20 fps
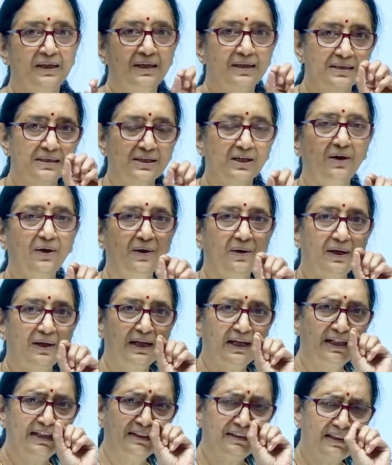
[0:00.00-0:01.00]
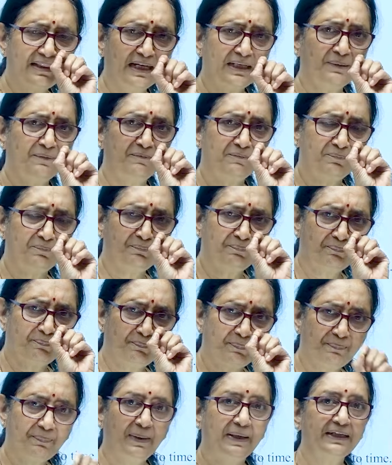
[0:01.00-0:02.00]
So, in that
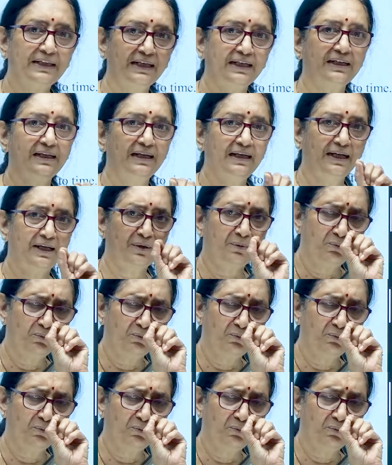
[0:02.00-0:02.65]
particular